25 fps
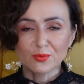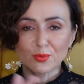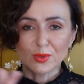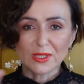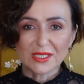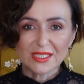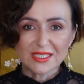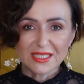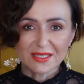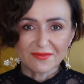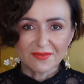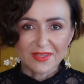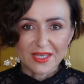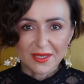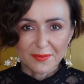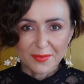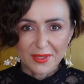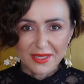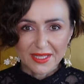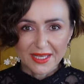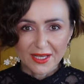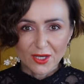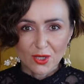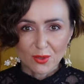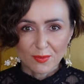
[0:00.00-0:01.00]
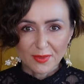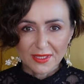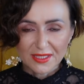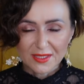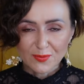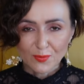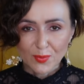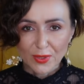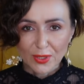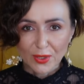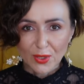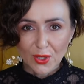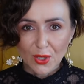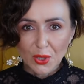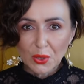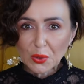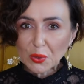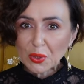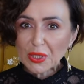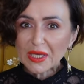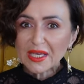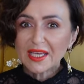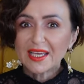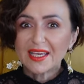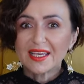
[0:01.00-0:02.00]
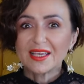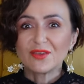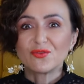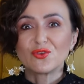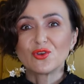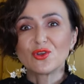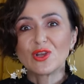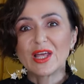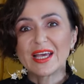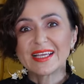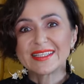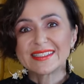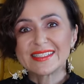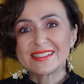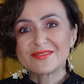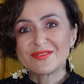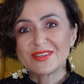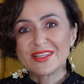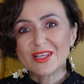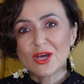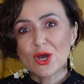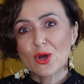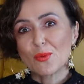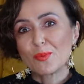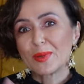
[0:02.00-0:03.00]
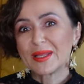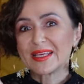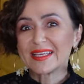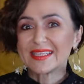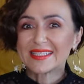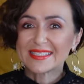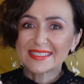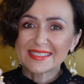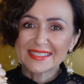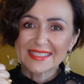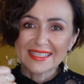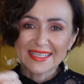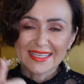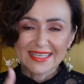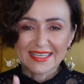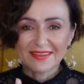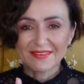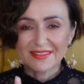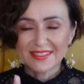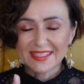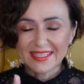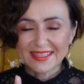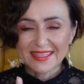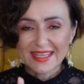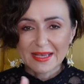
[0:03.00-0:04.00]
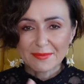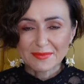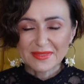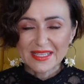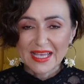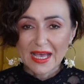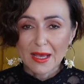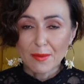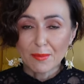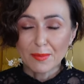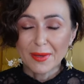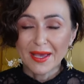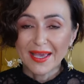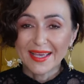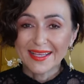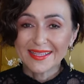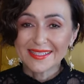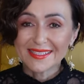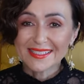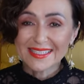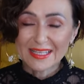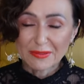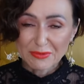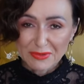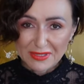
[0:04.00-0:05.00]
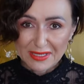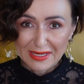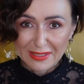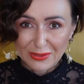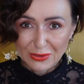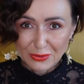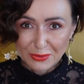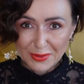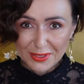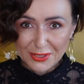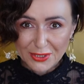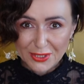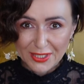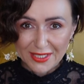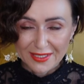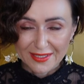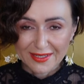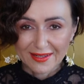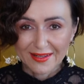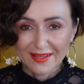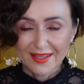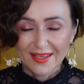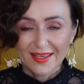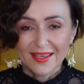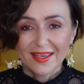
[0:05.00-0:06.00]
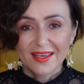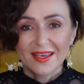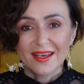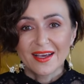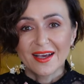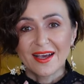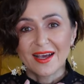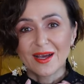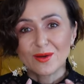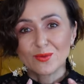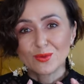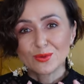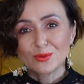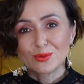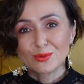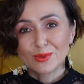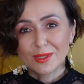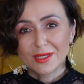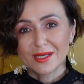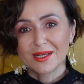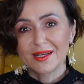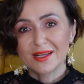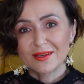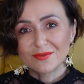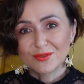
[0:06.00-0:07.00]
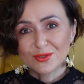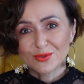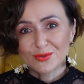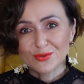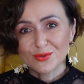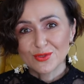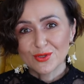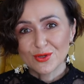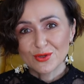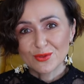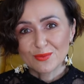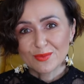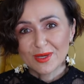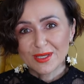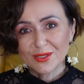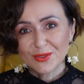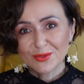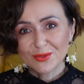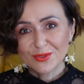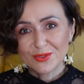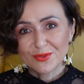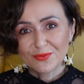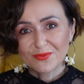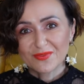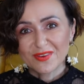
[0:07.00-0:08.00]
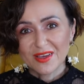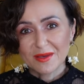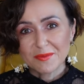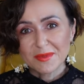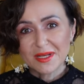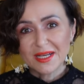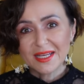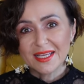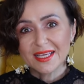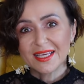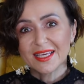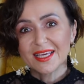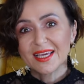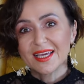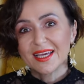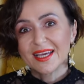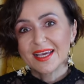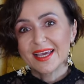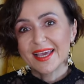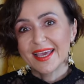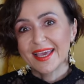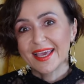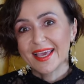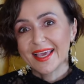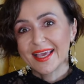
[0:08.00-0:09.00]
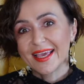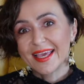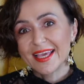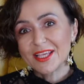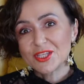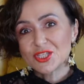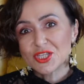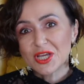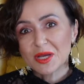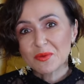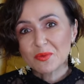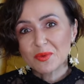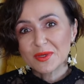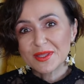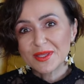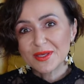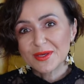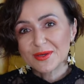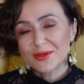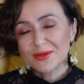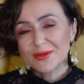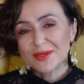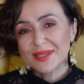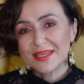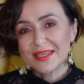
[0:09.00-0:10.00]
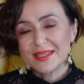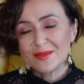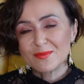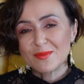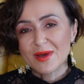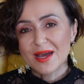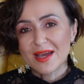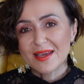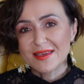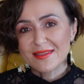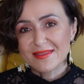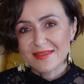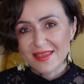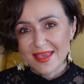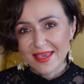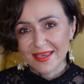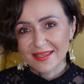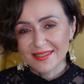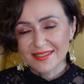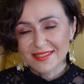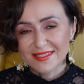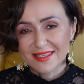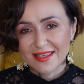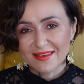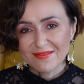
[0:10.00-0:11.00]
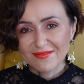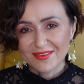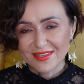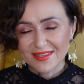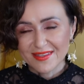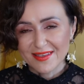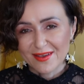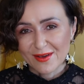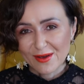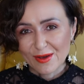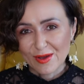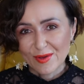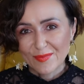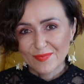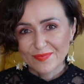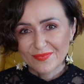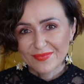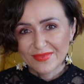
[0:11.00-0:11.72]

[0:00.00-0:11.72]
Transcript: please leave them in the comments below. If you like this video, please give it a thumbs up and subscribe to my channel. I would really love you to join my YouTube family and catch up with you in my next video.